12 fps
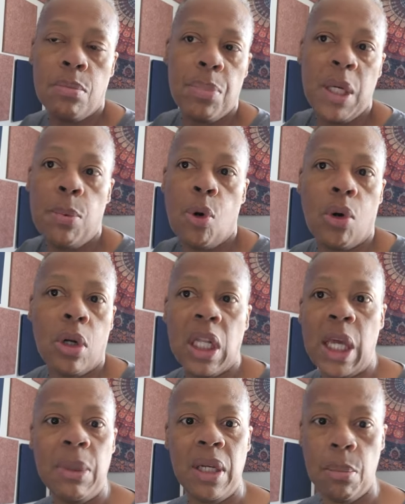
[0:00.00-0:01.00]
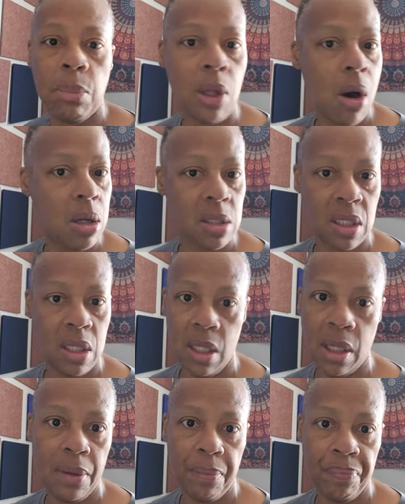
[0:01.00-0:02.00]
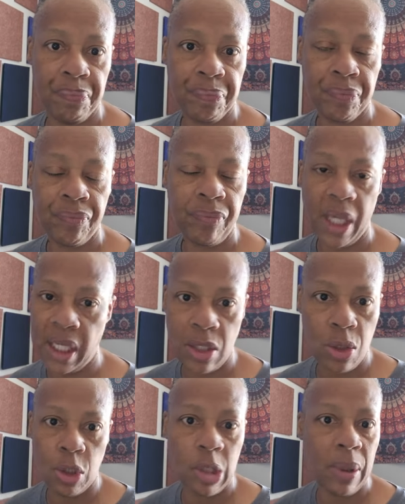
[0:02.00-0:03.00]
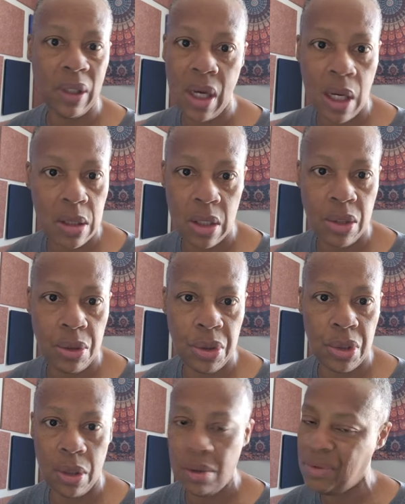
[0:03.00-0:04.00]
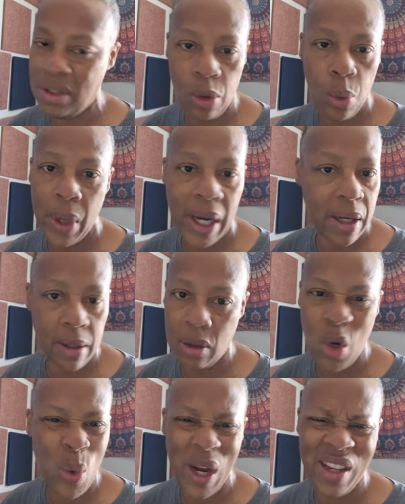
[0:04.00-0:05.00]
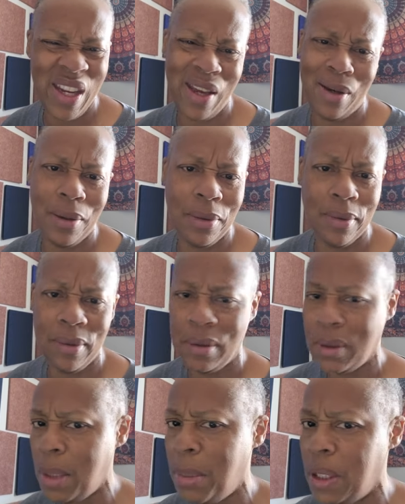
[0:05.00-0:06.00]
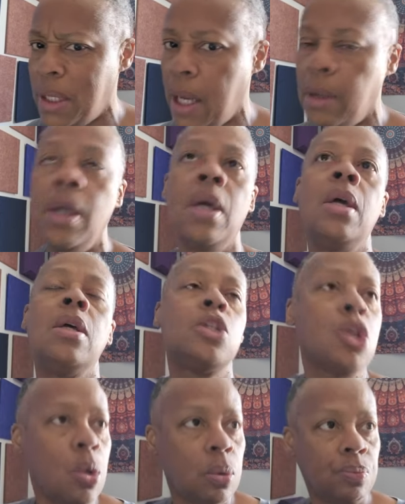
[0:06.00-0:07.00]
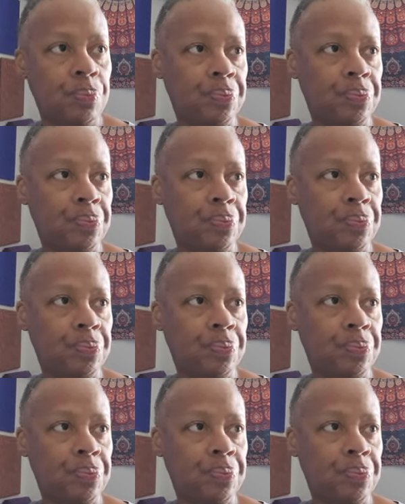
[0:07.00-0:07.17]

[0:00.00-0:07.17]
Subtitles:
people are claiming it belongs to them. And I told you about the Constitution. No way, no way in hell. Come on now. So